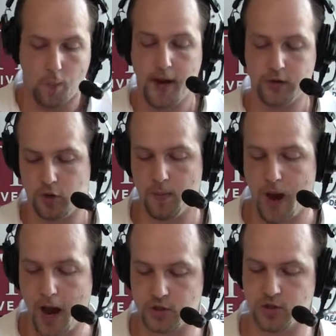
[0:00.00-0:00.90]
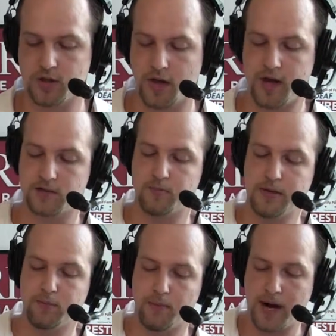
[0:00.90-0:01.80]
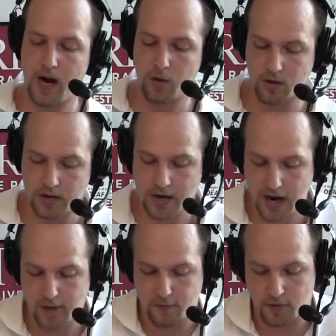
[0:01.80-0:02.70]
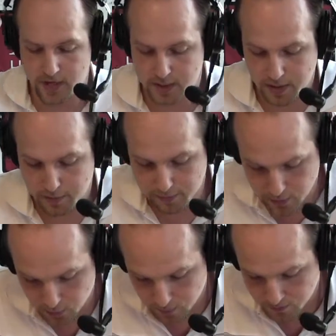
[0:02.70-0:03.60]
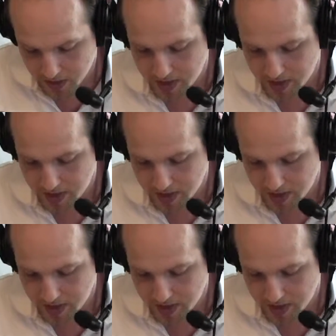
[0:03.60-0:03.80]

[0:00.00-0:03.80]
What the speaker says: make some match in the case of People Power for the next pay-per-view.